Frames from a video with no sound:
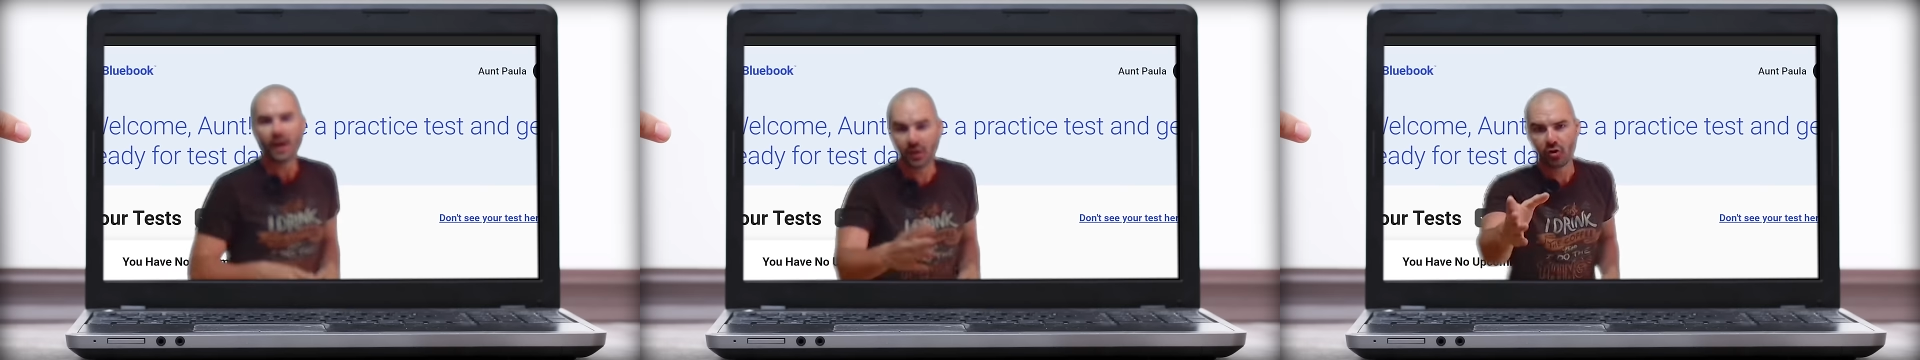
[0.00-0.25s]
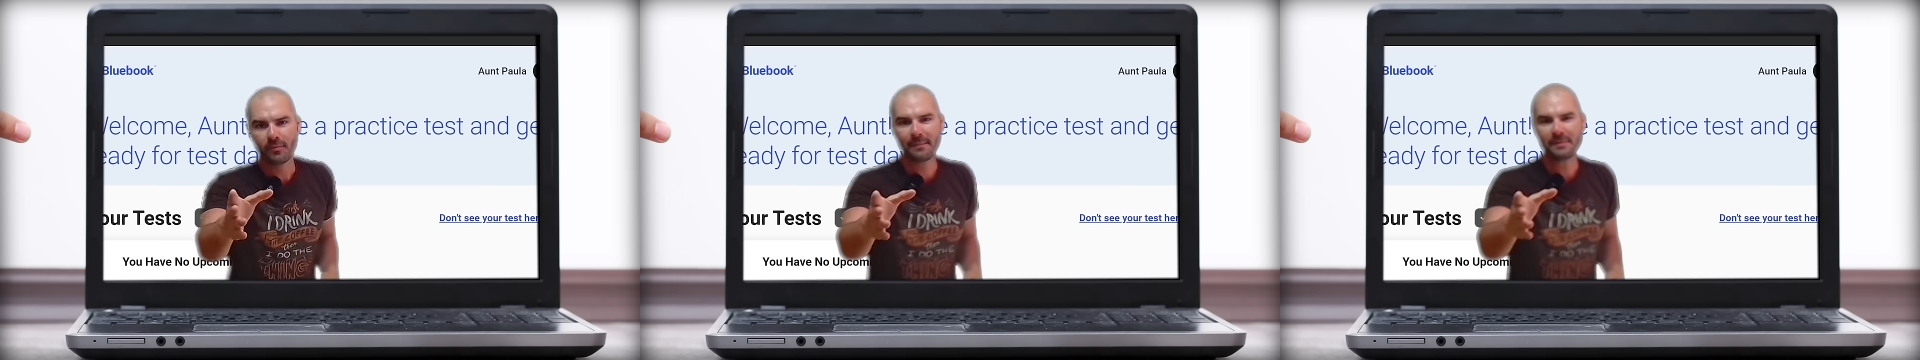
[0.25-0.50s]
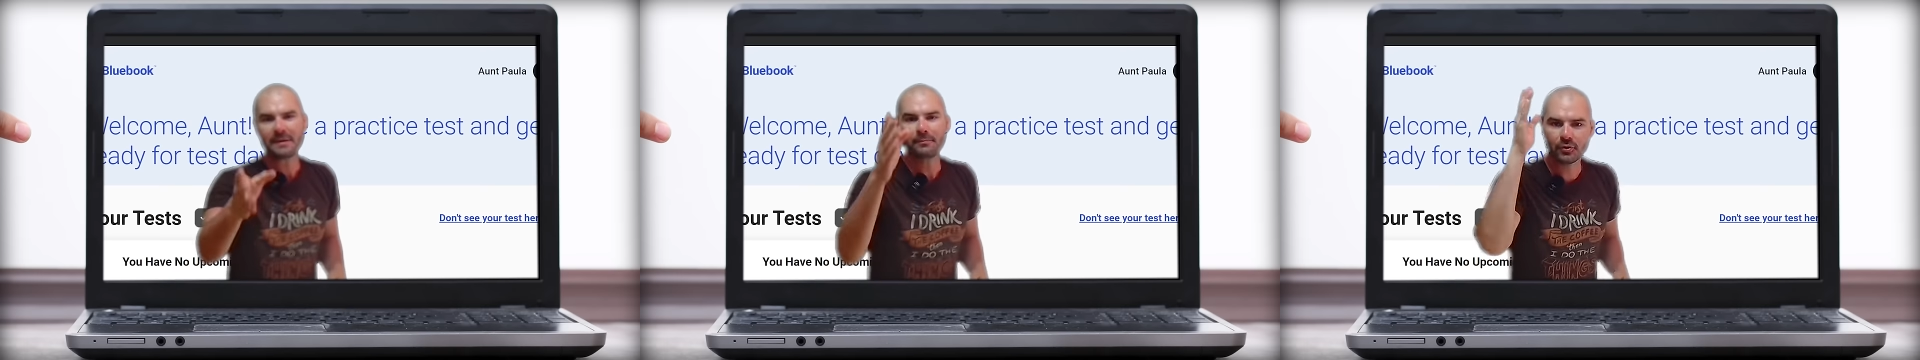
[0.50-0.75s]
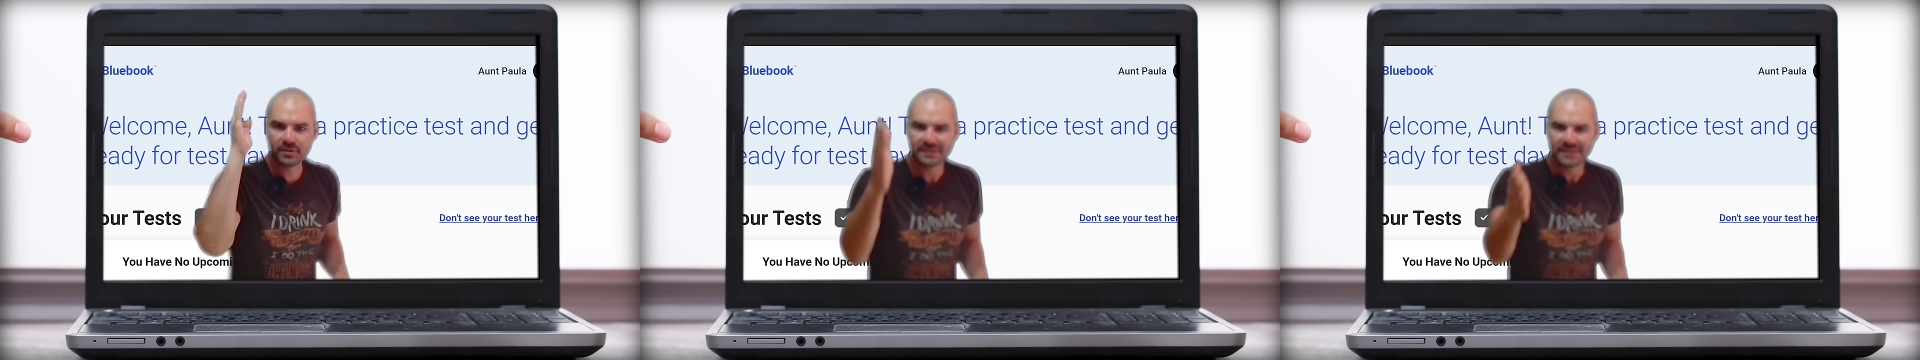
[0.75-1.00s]
Hello my people,
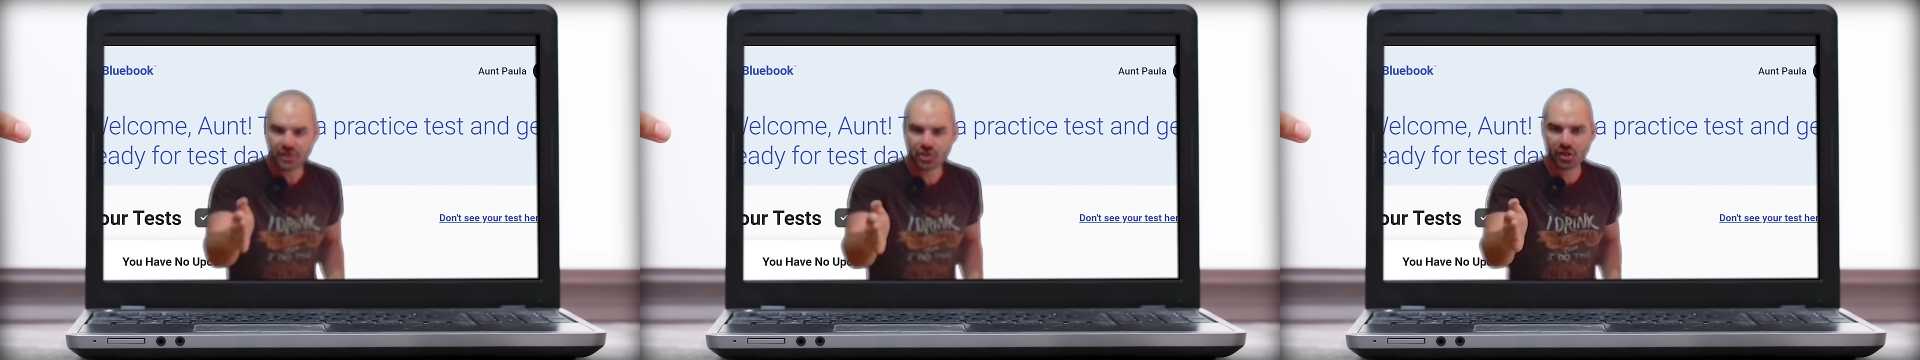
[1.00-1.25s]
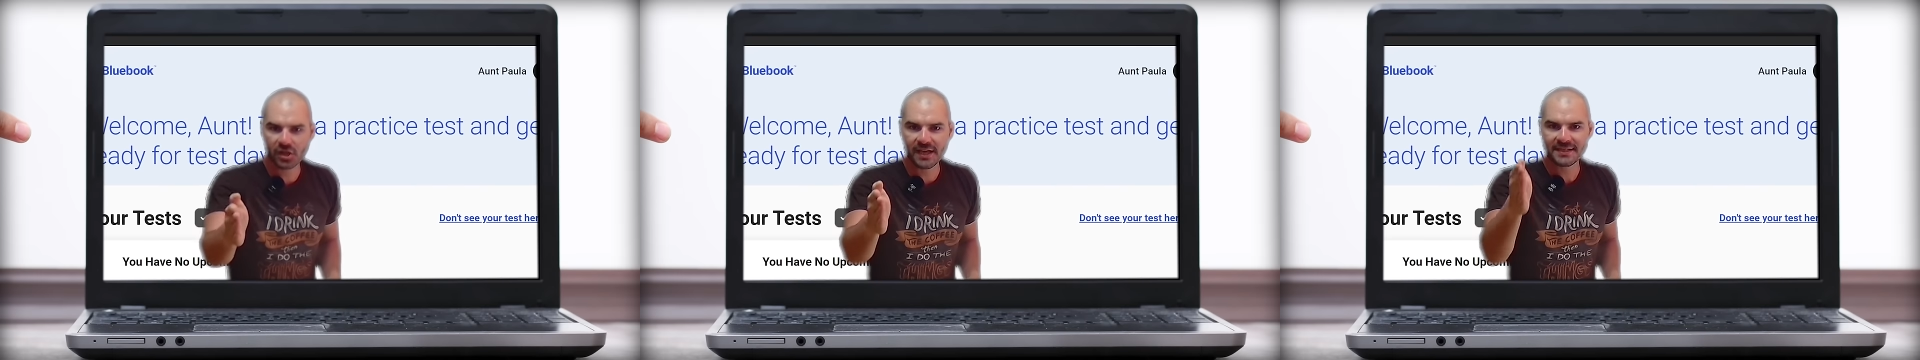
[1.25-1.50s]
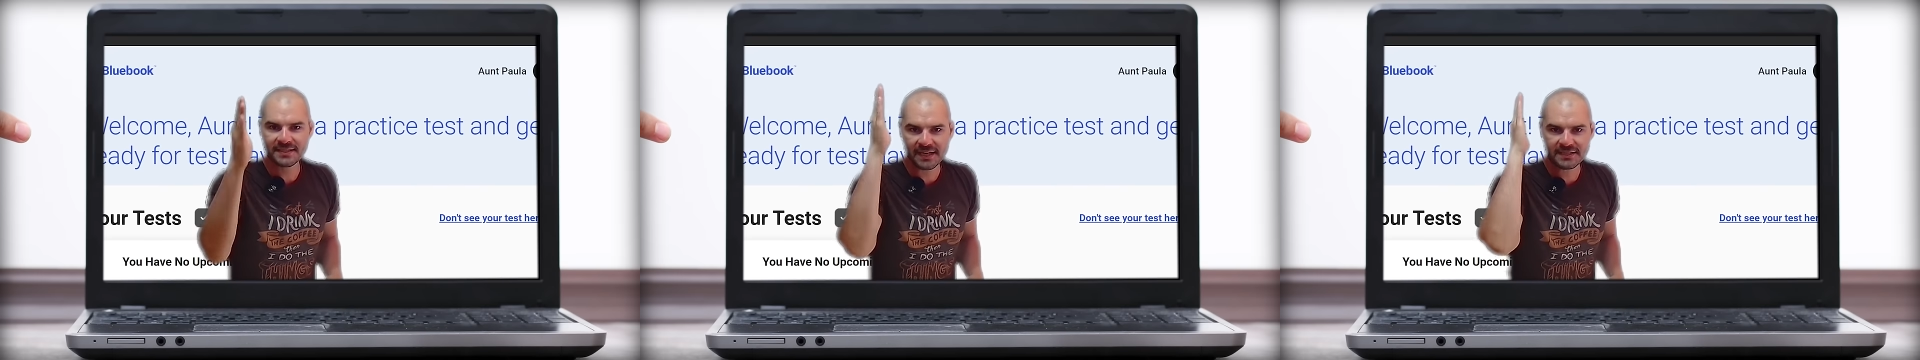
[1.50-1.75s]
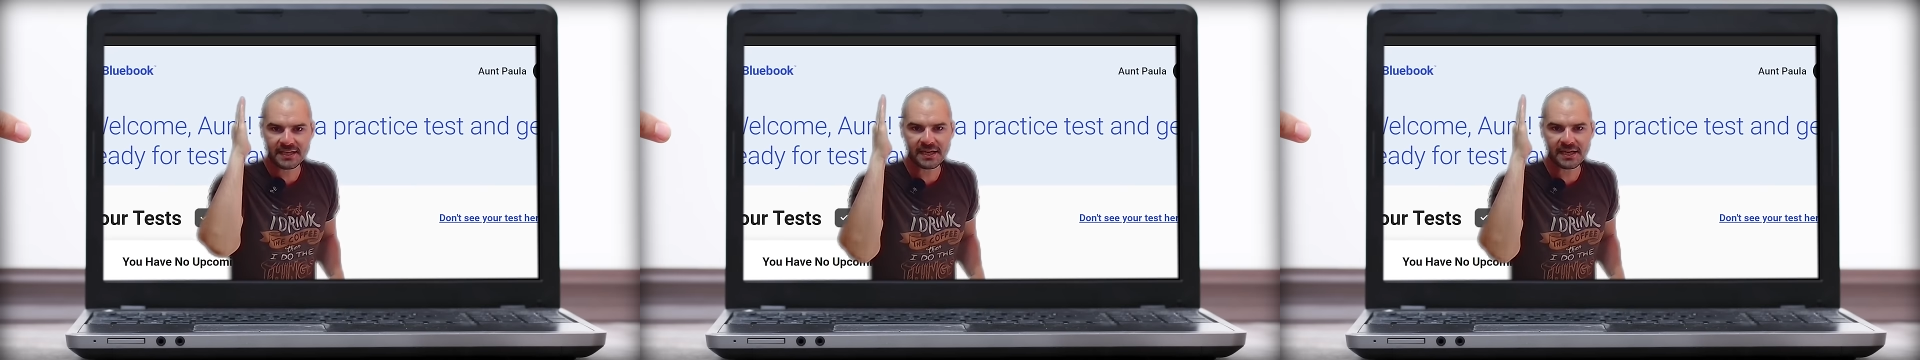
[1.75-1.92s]
Digital SAT